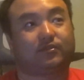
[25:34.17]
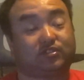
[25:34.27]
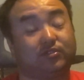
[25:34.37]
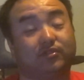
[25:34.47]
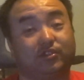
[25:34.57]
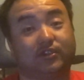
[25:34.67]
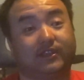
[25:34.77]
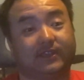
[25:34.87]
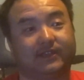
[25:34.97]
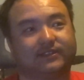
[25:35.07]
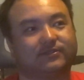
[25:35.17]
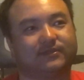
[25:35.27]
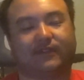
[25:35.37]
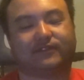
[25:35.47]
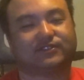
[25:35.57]
good hits.
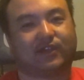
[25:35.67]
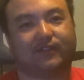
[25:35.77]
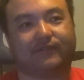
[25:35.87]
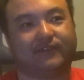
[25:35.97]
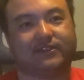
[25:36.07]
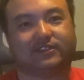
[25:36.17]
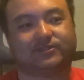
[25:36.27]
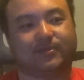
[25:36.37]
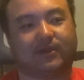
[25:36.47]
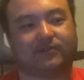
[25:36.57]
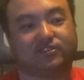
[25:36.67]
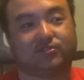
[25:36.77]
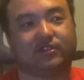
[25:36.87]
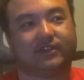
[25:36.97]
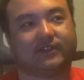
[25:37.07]
We never saw a fish, but
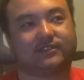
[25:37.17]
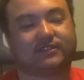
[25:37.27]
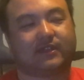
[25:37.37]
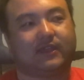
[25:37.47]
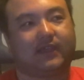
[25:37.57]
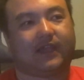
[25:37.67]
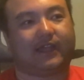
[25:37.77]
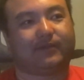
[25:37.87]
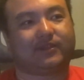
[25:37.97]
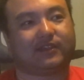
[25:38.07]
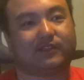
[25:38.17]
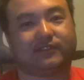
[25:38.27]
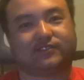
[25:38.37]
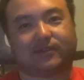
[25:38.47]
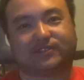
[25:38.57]
two good hits. Hybrid
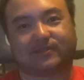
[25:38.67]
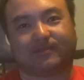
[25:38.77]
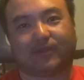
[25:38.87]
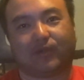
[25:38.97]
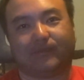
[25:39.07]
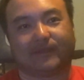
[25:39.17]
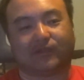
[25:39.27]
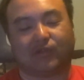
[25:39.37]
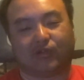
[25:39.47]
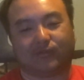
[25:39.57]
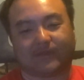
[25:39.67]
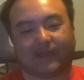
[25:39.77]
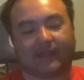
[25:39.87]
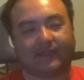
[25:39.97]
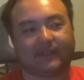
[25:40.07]
Killer is always a go big go home
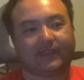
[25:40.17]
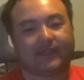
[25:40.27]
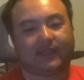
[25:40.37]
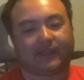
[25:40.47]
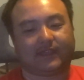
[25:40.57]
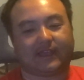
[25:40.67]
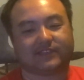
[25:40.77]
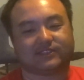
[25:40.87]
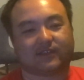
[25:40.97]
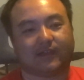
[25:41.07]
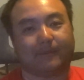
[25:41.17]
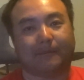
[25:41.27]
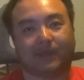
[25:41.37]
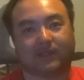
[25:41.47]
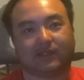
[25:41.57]
guy. He has a
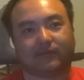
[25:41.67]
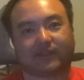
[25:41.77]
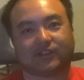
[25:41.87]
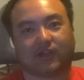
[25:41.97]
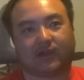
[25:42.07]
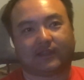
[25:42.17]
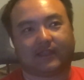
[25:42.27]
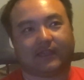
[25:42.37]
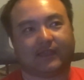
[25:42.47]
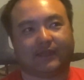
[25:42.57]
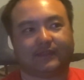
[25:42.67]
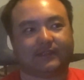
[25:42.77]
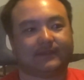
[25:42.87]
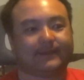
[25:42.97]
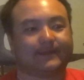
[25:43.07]
mullet rigged on and